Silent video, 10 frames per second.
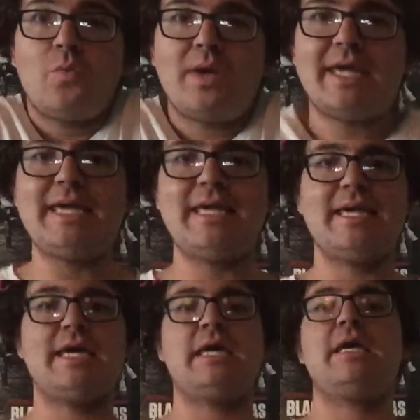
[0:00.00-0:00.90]

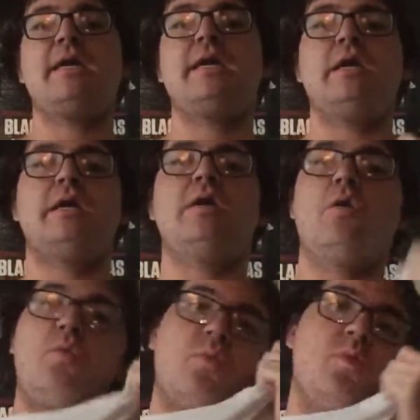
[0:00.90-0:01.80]
We
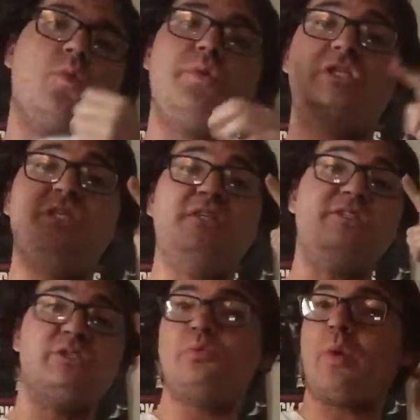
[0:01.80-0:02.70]

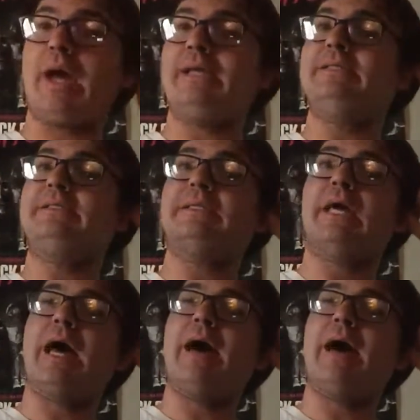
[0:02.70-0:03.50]
chilled twice.